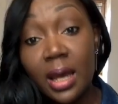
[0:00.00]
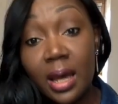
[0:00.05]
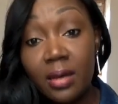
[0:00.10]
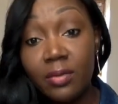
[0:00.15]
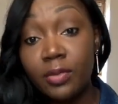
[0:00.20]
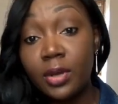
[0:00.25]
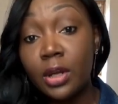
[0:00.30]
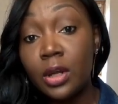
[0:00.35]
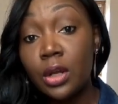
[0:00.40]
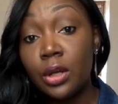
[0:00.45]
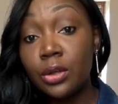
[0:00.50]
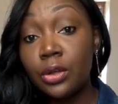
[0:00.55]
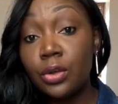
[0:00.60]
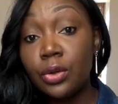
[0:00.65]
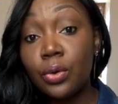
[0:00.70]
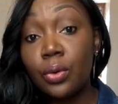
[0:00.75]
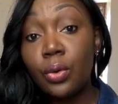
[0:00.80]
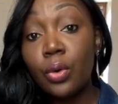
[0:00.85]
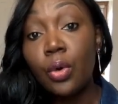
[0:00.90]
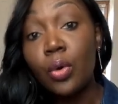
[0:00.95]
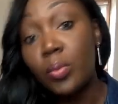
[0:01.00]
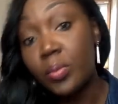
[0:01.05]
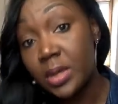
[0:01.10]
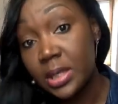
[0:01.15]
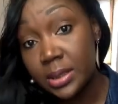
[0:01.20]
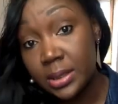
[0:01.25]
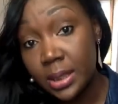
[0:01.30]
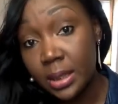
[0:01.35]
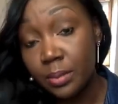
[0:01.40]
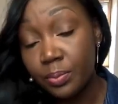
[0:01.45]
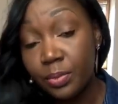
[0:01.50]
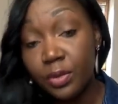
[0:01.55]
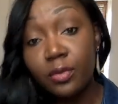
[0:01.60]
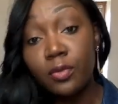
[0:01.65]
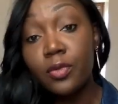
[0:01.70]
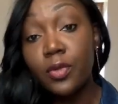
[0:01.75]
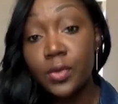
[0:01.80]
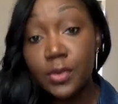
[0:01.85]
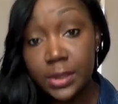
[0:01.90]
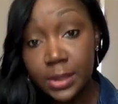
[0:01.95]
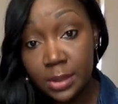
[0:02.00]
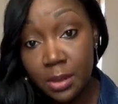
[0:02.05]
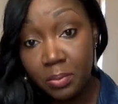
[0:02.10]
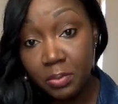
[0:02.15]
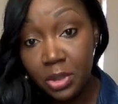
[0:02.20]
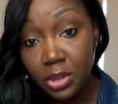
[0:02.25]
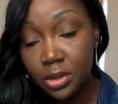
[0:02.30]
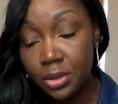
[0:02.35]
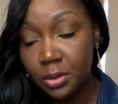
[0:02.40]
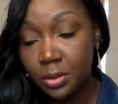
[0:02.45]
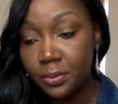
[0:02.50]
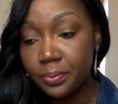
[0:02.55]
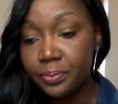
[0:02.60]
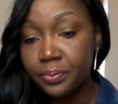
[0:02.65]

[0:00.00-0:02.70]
have, omitted before submission.